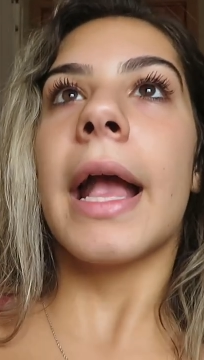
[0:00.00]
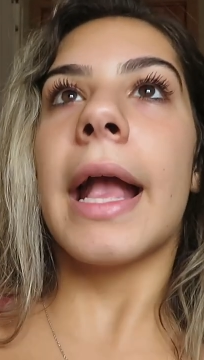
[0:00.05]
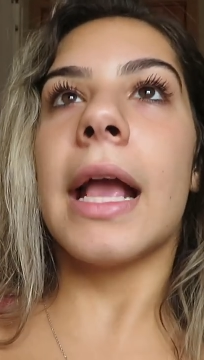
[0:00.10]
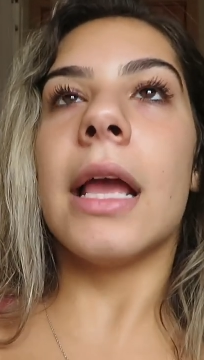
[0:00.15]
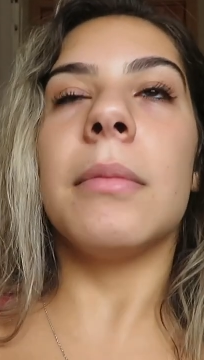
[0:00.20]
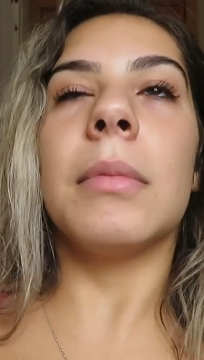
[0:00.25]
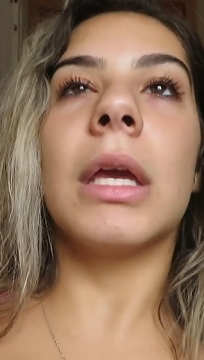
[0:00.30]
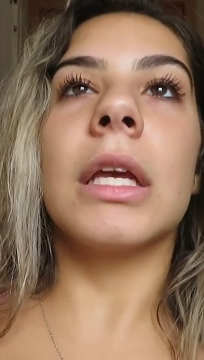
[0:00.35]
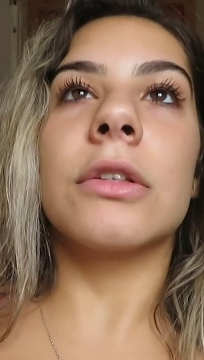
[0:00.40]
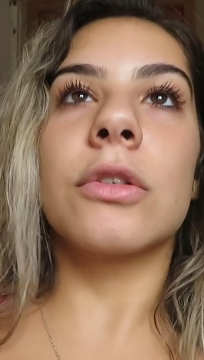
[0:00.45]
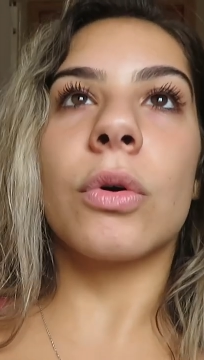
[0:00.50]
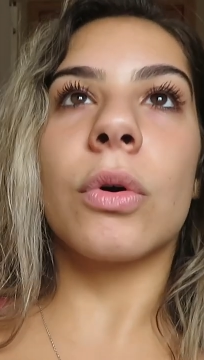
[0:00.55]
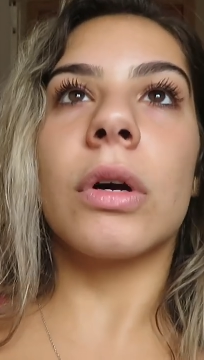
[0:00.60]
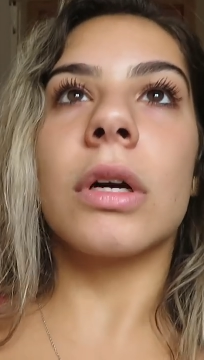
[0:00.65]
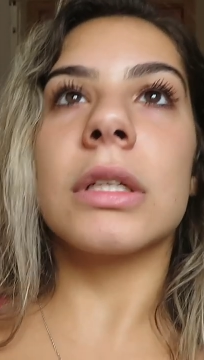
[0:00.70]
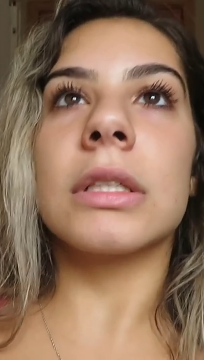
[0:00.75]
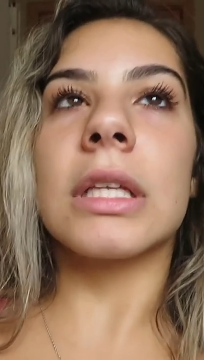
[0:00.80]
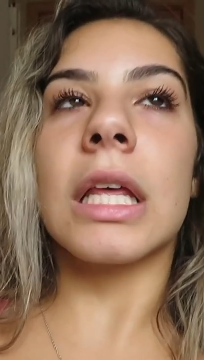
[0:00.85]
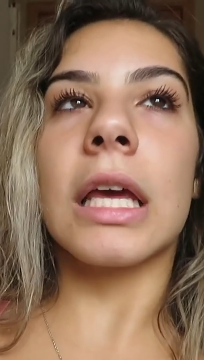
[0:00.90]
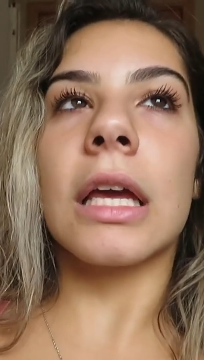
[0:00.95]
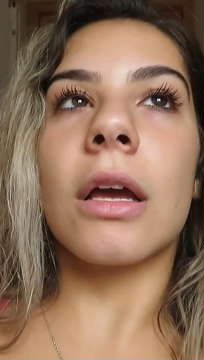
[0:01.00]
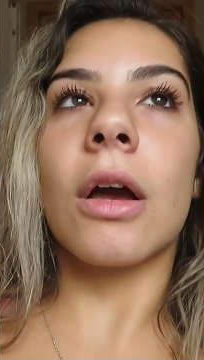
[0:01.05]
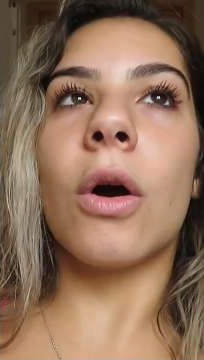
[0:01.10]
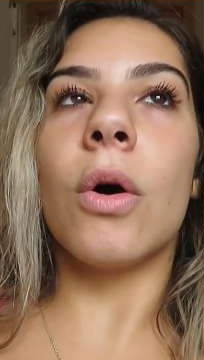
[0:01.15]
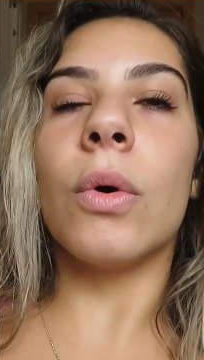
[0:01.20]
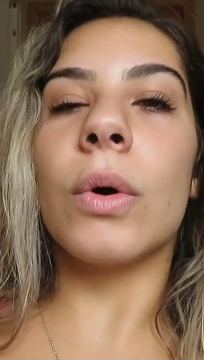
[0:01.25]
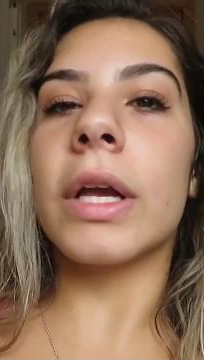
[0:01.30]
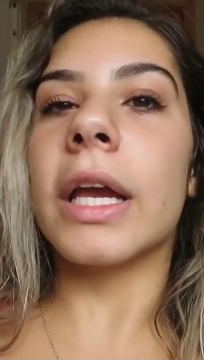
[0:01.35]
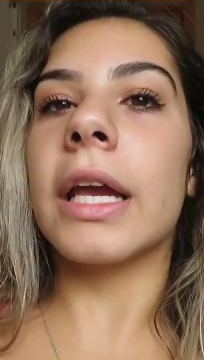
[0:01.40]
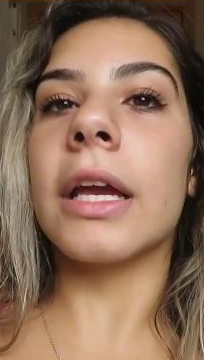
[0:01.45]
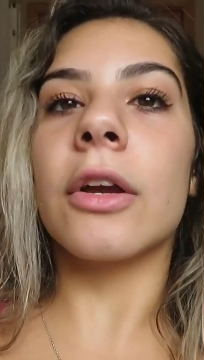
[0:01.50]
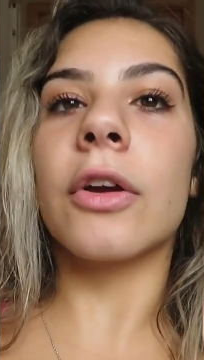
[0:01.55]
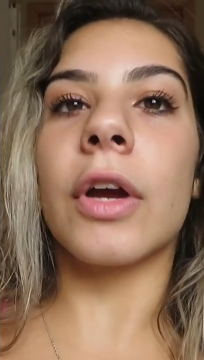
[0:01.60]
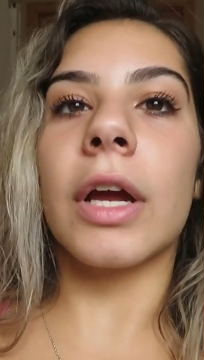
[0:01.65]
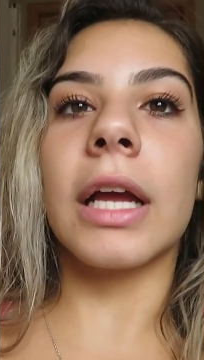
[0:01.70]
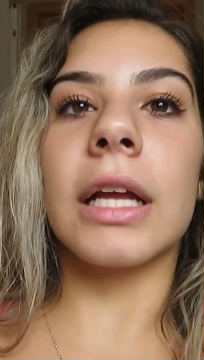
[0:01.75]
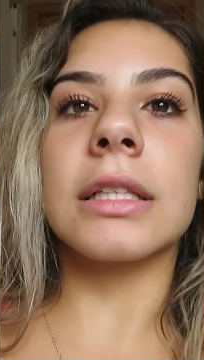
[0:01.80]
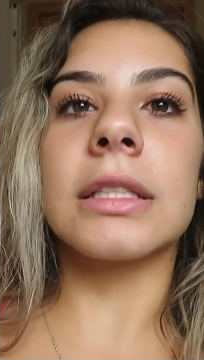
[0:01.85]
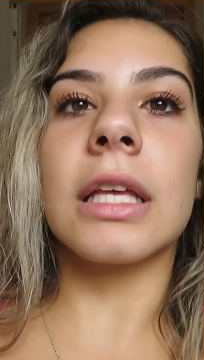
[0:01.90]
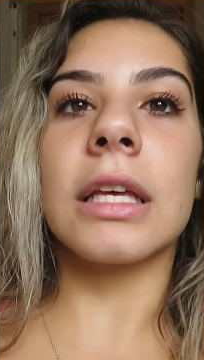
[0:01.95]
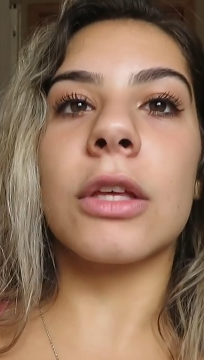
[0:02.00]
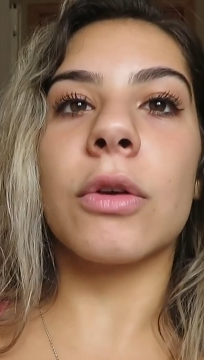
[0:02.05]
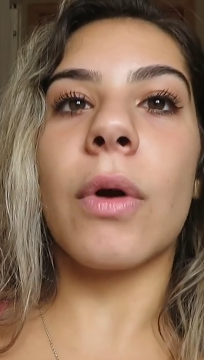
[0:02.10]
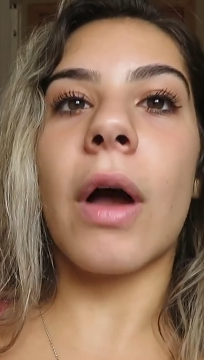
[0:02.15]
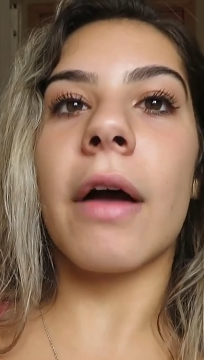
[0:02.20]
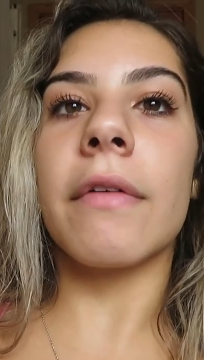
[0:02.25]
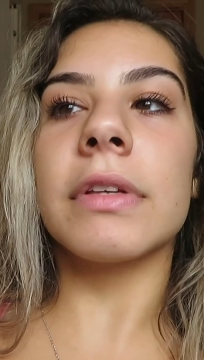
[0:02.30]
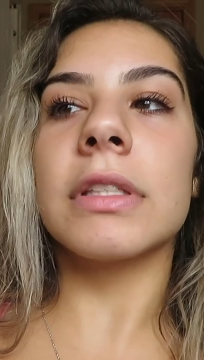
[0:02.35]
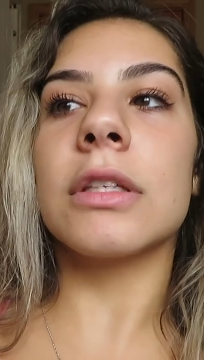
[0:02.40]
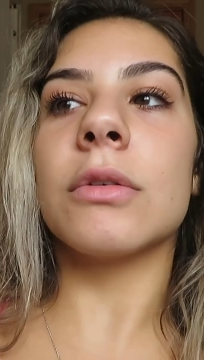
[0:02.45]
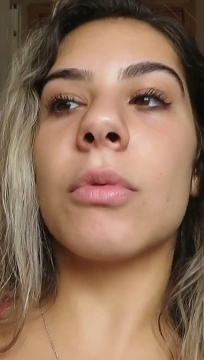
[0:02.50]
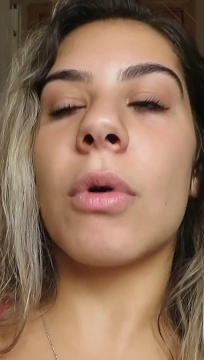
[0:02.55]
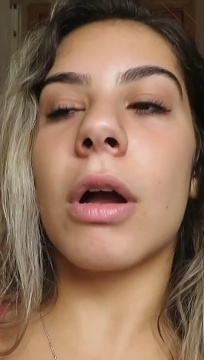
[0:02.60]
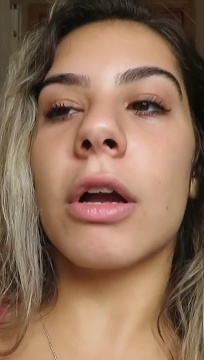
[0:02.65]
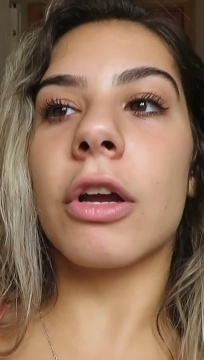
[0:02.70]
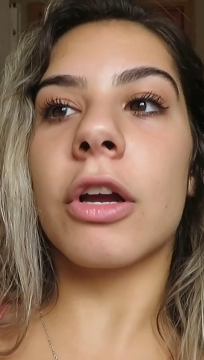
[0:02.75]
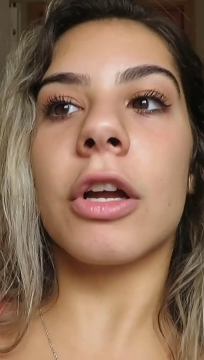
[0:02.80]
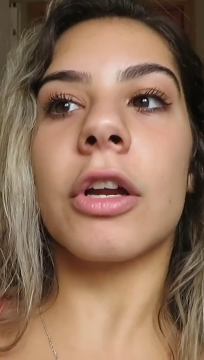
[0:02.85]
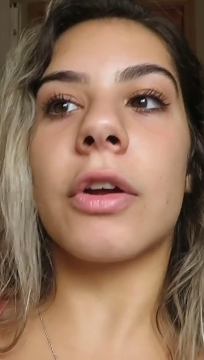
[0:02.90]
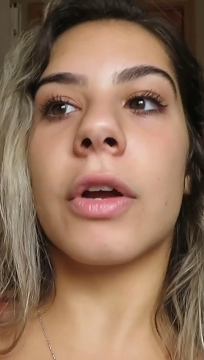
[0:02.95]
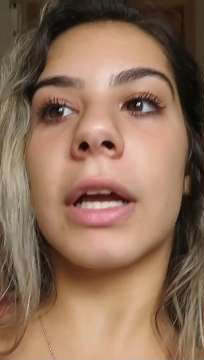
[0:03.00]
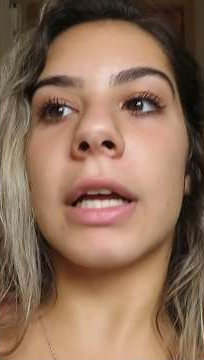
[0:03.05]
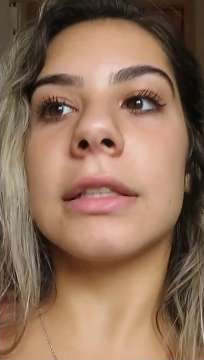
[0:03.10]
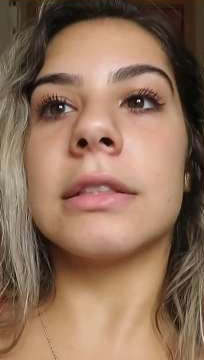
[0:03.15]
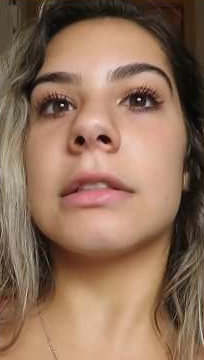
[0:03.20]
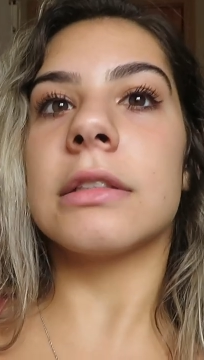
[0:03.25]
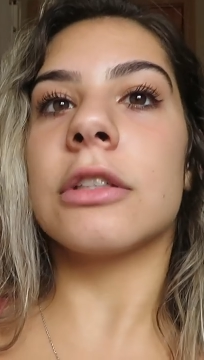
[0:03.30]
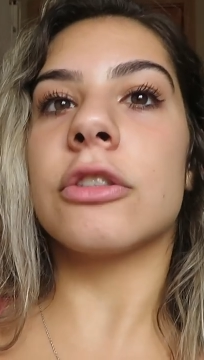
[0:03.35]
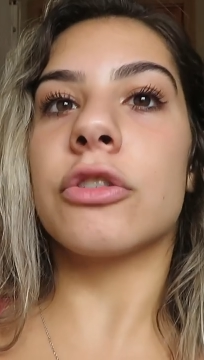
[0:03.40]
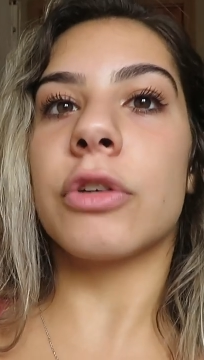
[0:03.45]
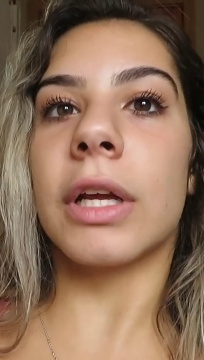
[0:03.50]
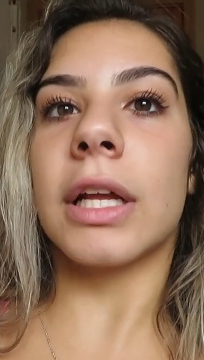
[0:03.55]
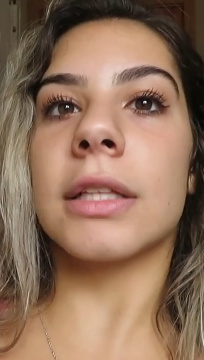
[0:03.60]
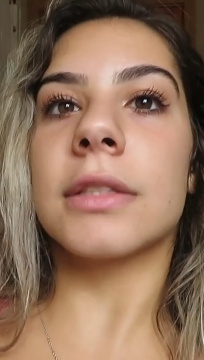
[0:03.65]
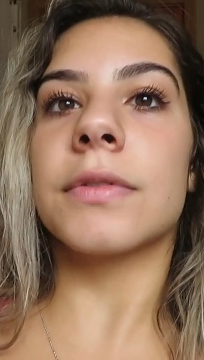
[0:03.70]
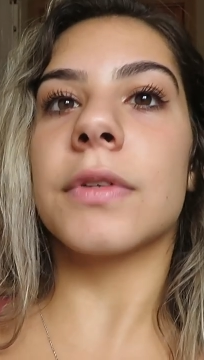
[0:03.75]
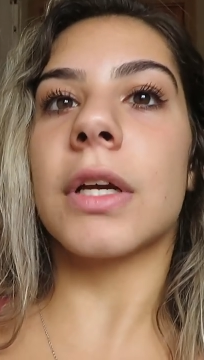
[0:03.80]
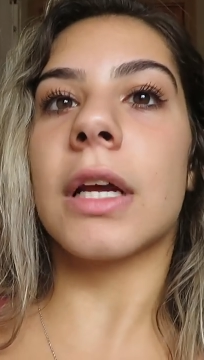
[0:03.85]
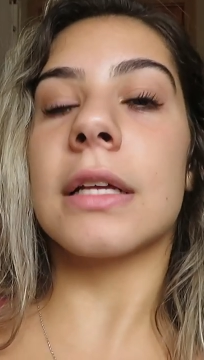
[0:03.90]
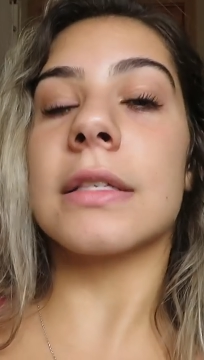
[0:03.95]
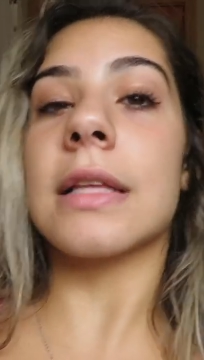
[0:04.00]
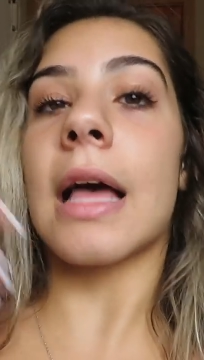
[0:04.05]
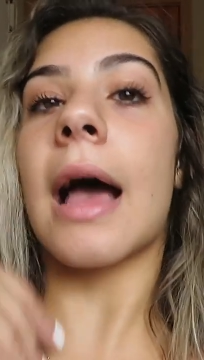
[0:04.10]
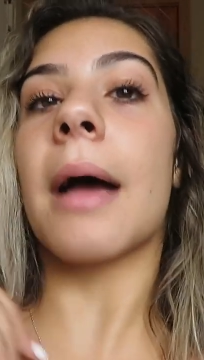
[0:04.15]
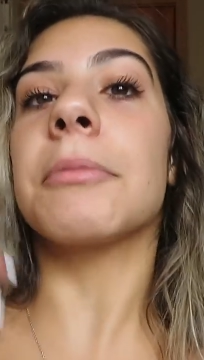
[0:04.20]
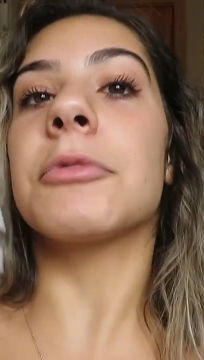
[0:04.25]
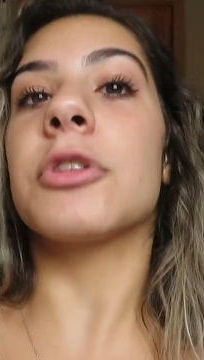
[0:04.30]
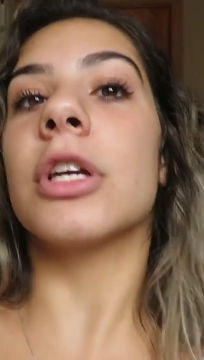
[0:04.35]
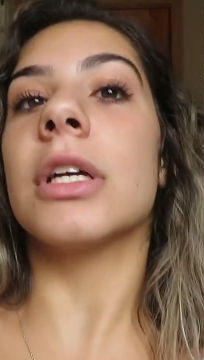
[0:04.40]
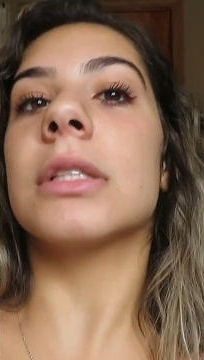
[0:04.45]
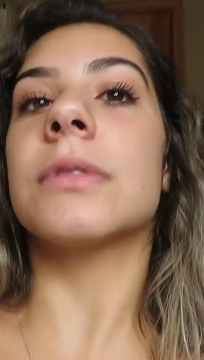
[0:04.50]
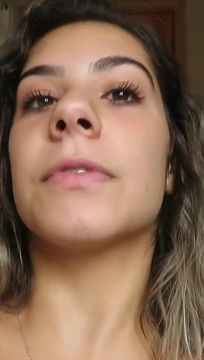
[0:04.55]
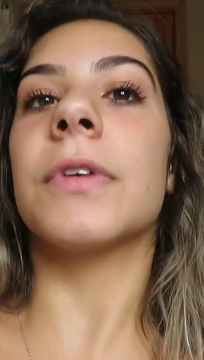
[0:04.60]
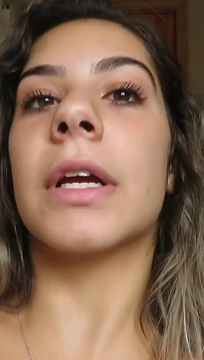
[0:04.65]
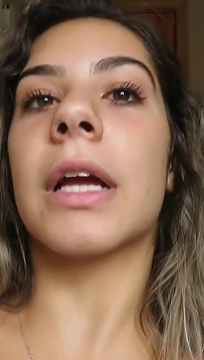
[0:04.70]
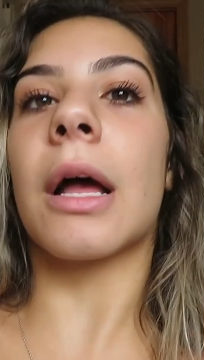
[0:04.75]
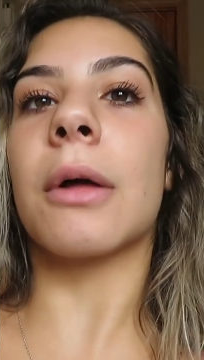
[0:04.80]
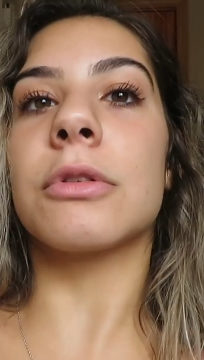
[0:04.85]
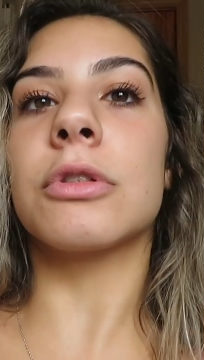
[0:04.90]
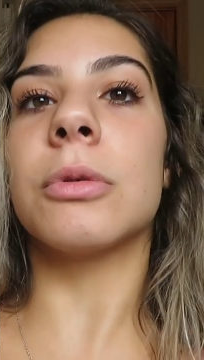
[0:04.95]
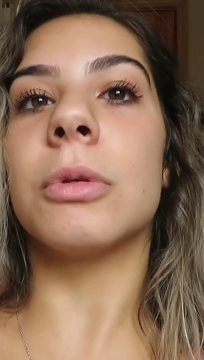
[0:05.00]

aiming towards like okay grades like you obviously want good grades to transfer because I'm transferring out